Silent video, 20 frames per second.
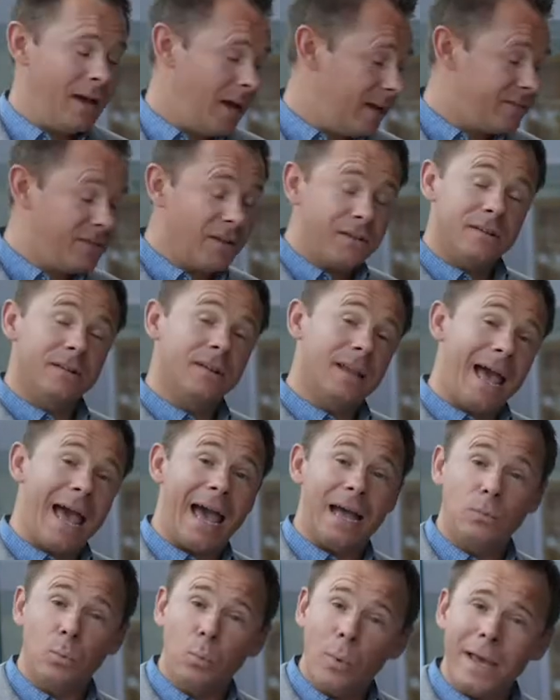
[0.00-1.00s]
and doesn't
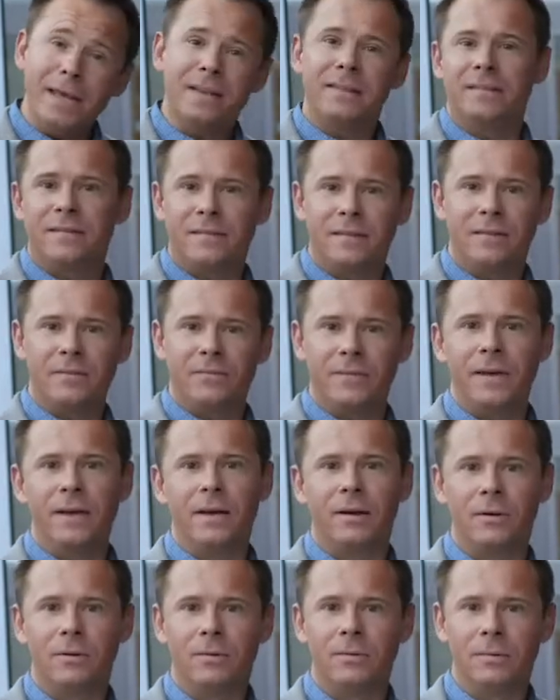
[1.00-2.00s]
add weight to the
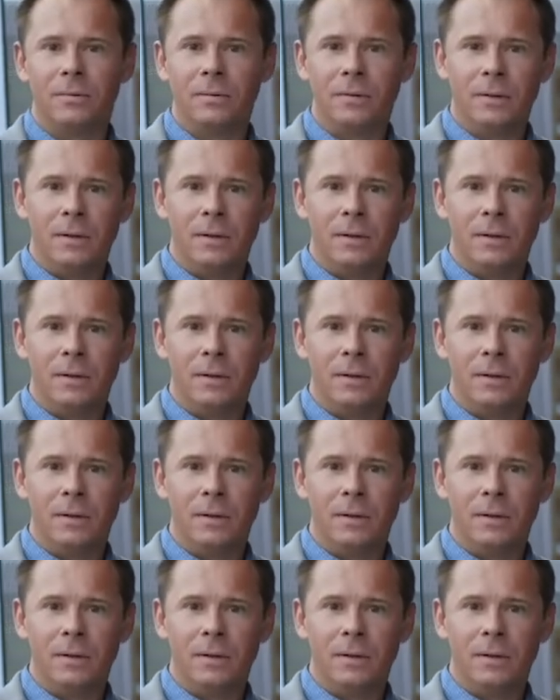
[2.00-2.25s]
vehicle.